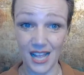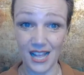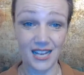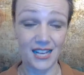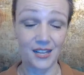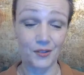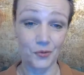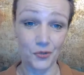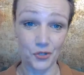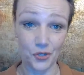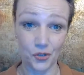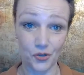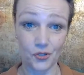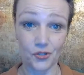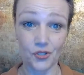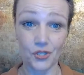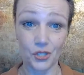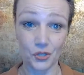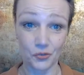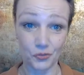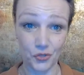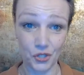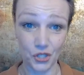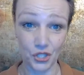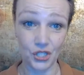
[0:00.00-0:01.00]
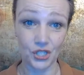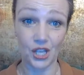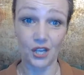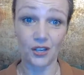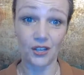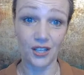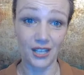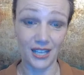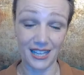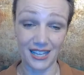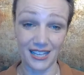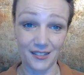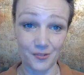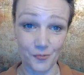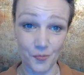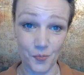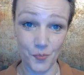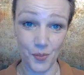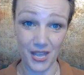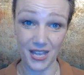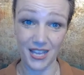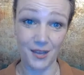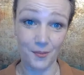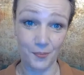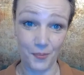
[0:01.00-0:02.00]
and he was also stuck in
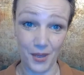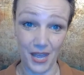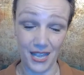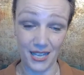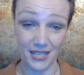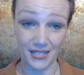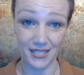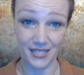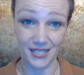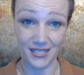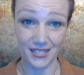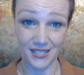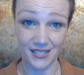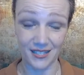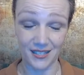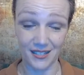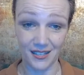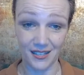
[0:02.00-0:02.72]
piggy pace.